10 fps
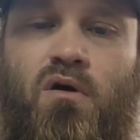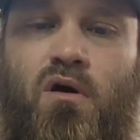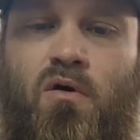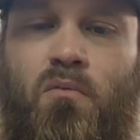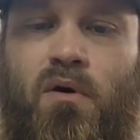
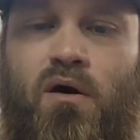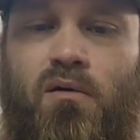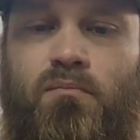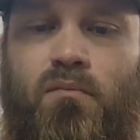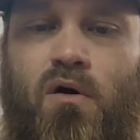on
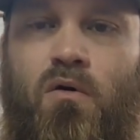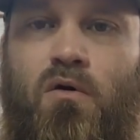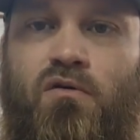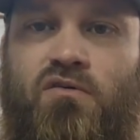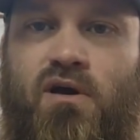my
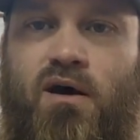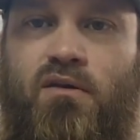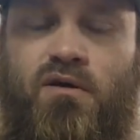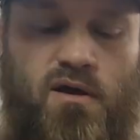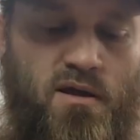orange side
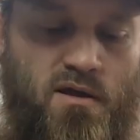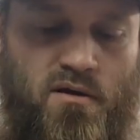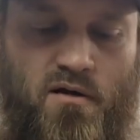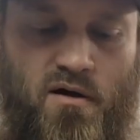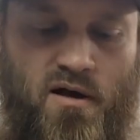of the
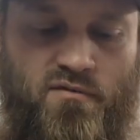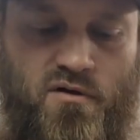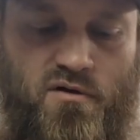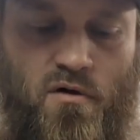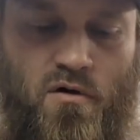head, I'll have
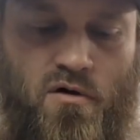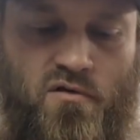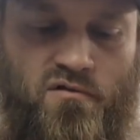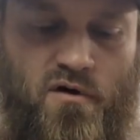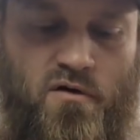the darker
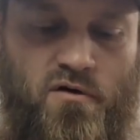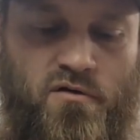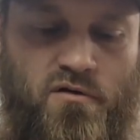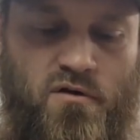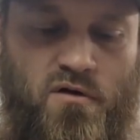
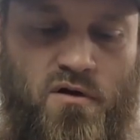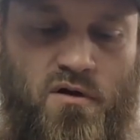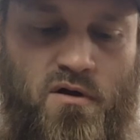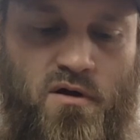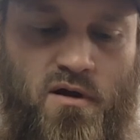first.
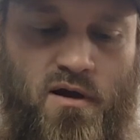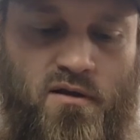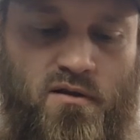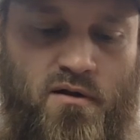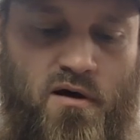
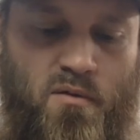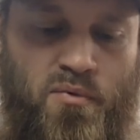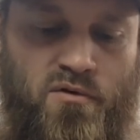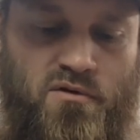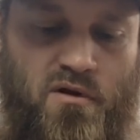And then I'll
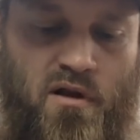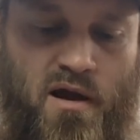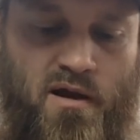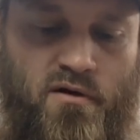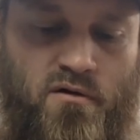put the
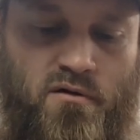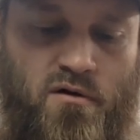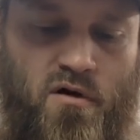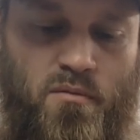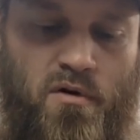lighter
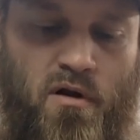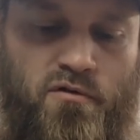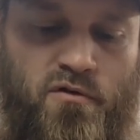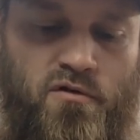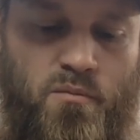up
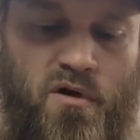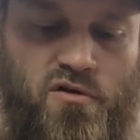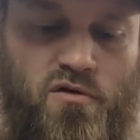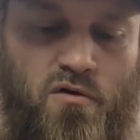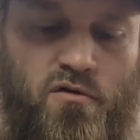closer to my
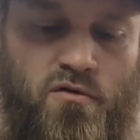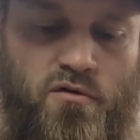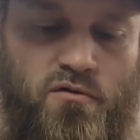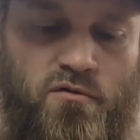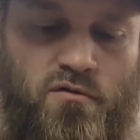
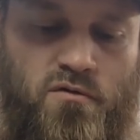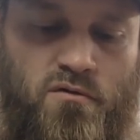chartreuse.